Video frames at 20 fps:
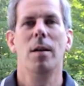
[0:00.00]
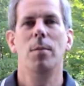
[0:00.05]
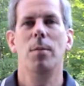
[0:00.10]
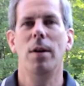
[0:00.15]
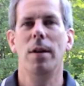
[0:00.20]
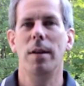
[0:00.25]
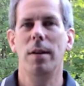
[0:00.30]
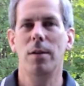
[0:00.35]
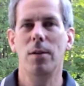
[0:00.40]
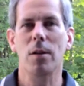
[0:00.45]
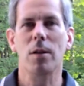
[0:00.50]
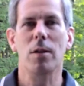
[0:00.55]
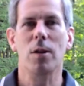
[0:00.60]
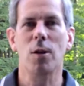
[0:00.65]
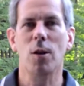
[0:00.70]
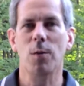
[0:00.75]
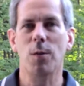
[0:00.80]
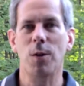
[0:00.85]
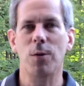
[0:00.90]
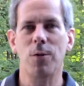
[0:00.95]
but it took a
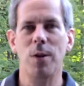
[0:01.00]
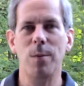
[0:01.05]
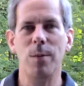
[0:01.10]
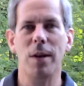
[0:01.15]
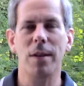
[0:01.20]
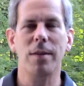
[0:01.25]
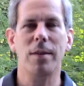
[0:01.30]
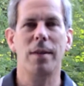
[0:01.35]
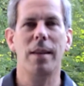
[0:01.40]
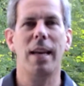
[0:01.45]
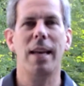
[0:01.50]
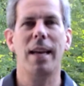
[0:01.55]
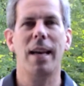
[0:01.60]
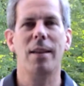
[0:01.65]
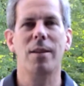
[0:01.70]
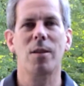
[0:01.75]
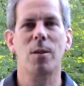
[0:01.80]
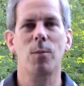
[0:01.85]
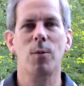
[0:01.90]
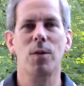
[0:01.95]
little over 3 months, and that
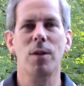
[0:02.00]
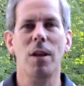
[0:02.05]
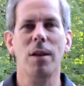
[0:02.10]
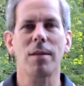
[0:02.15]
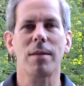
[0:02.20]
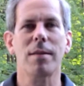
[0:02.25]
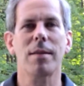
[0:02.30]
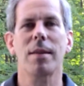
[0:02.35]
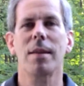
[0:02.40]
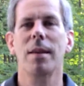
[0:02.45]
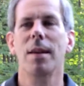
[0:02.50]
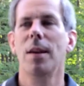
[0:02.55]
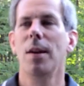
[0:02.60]
got some results.